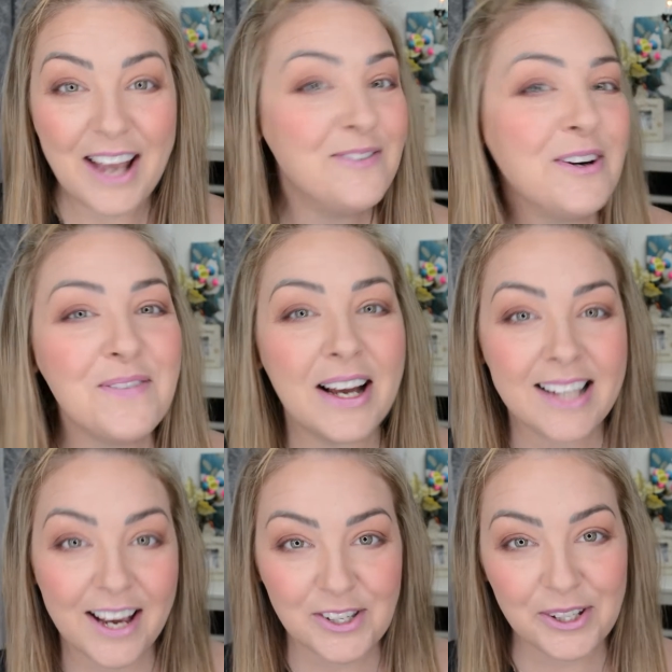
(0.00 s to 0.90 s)
and welcome back
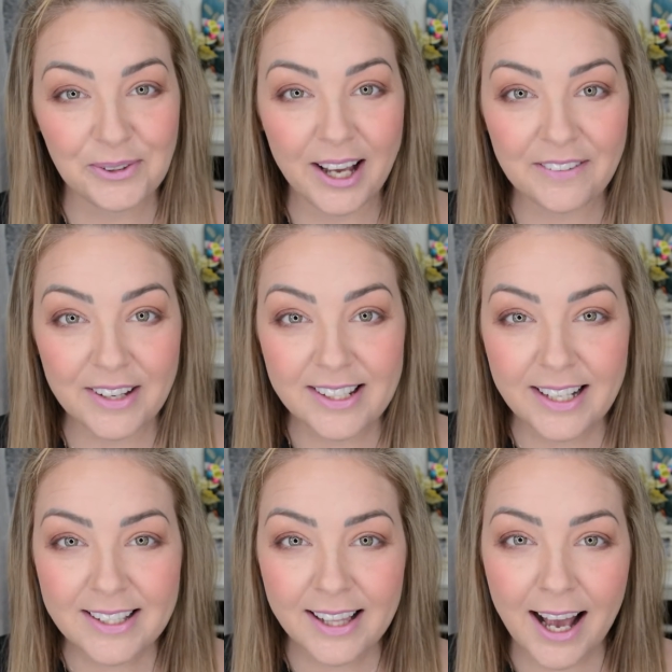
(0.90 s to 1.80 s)
to Ashley U Life. In
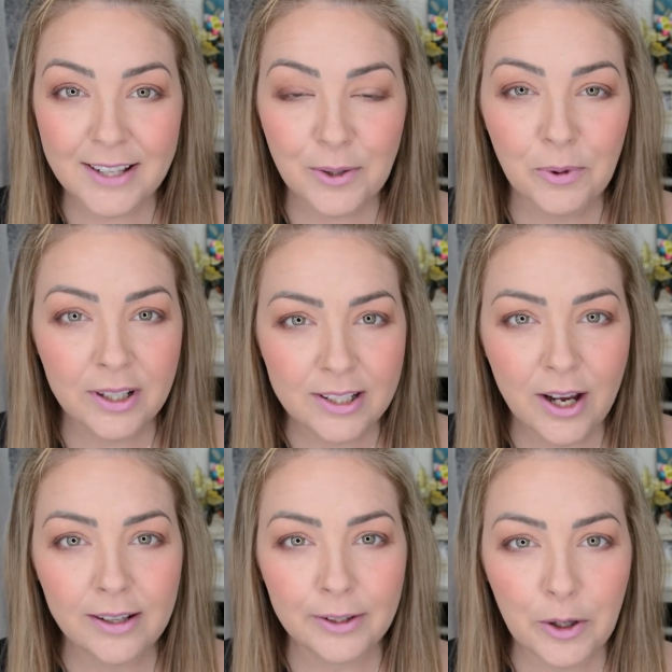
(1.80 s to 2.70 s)
today's class, we're going to
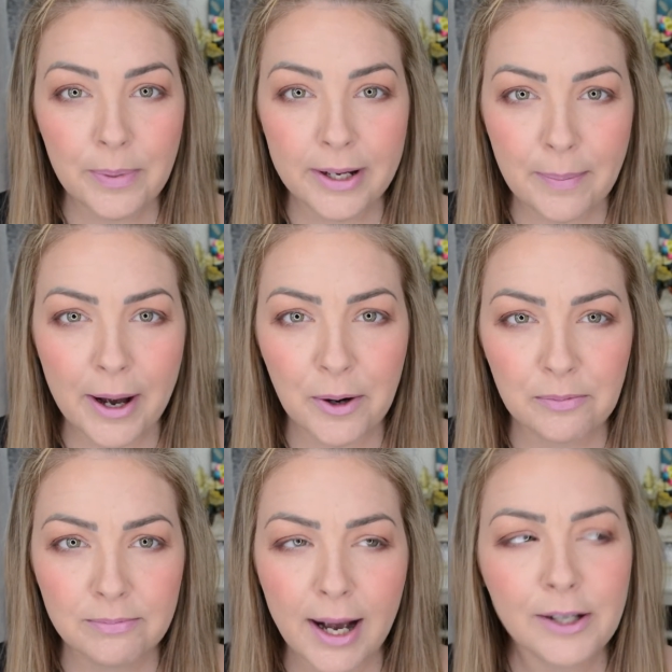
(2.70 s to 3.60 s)
talk a little bit
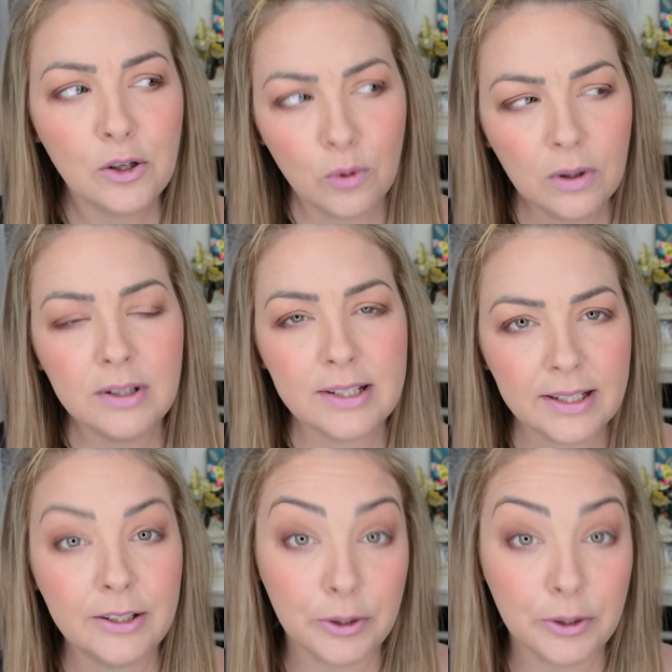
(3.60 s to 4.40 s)
about my quarantine